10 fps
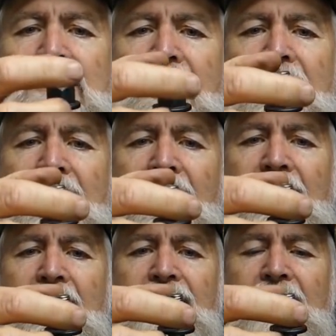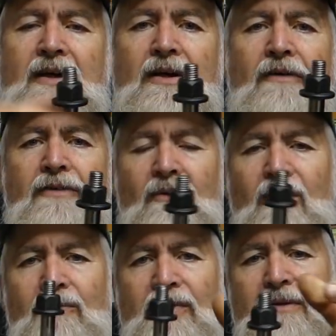So you can't have, I've got
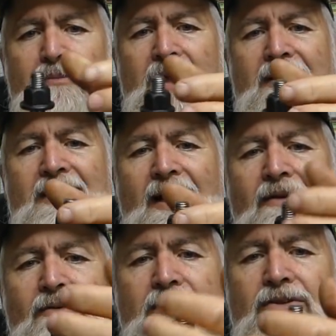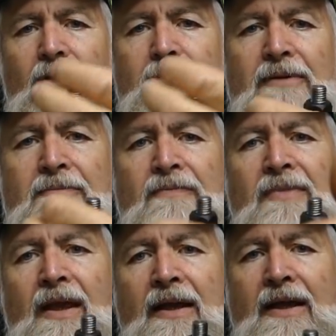one with a big nut on the top,
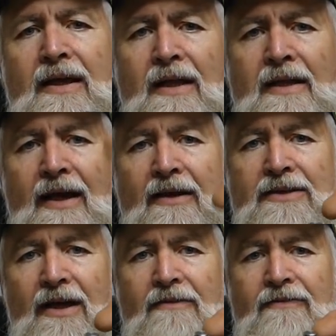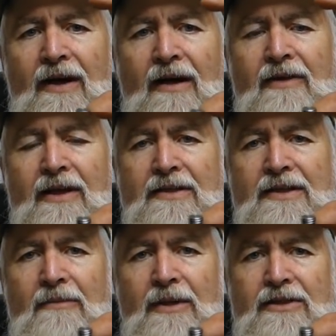and it can only go so far. I've only got
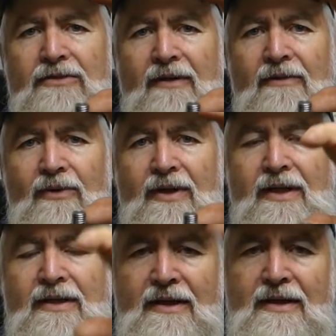so much travel with it.